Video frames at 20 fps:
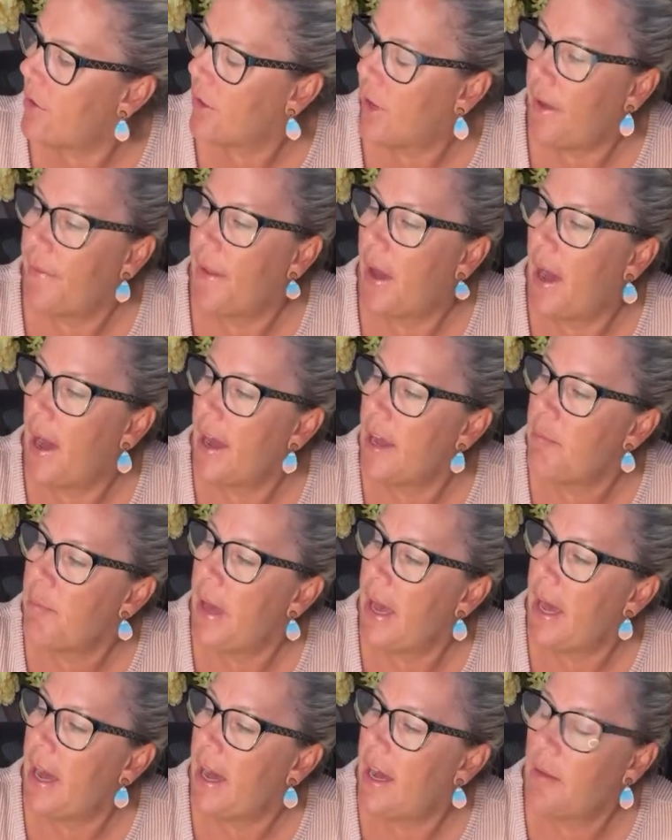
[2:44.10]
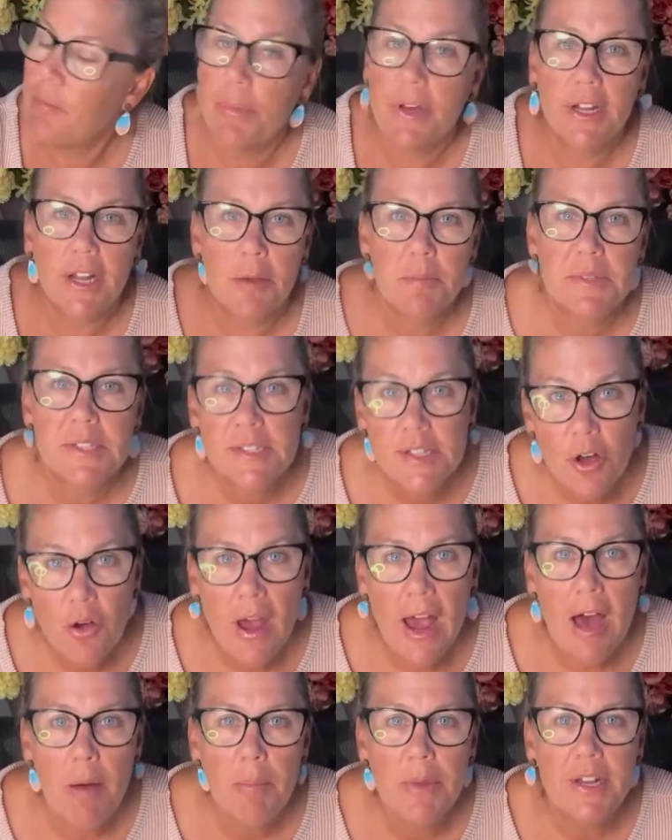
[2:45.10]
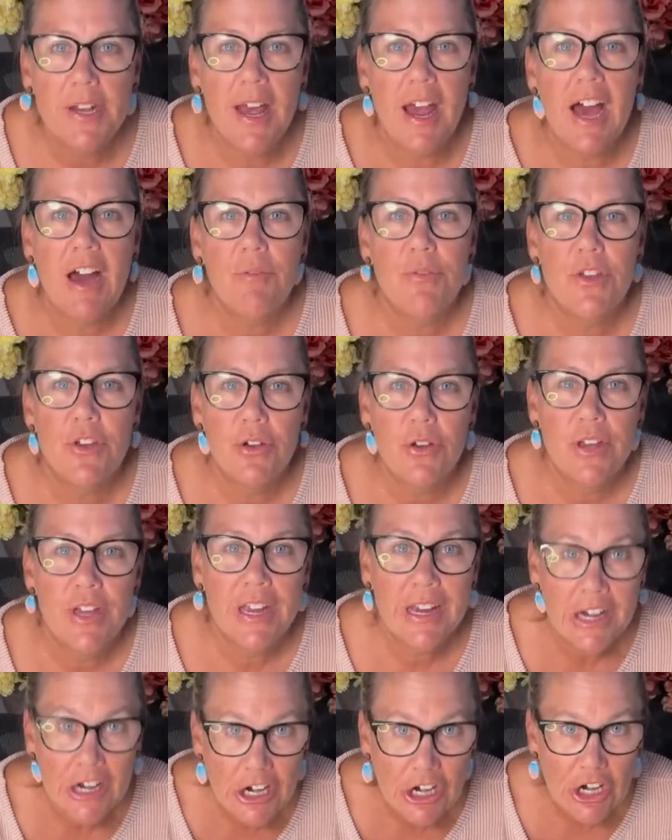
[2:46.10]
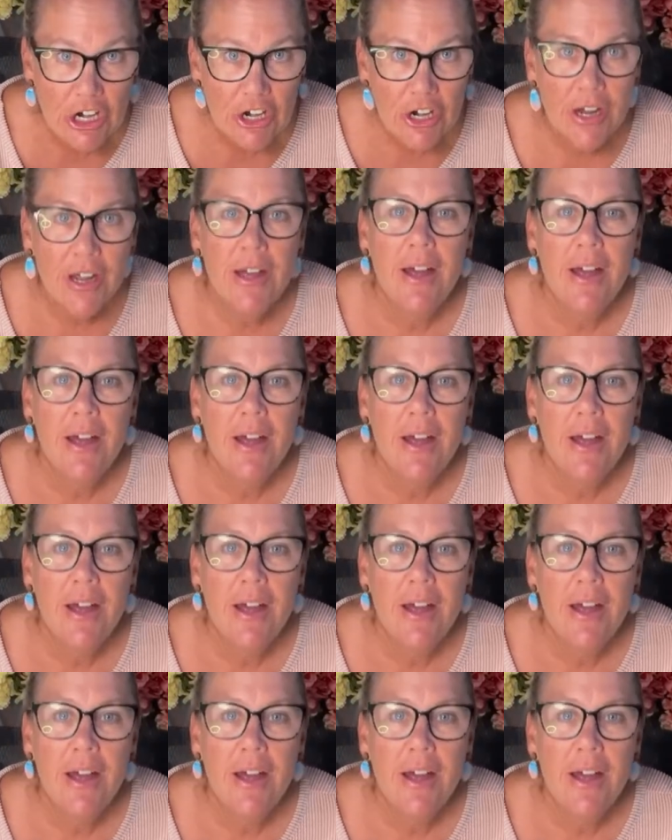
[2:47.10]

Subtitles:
on the iPad. But I'm so happy to have you here.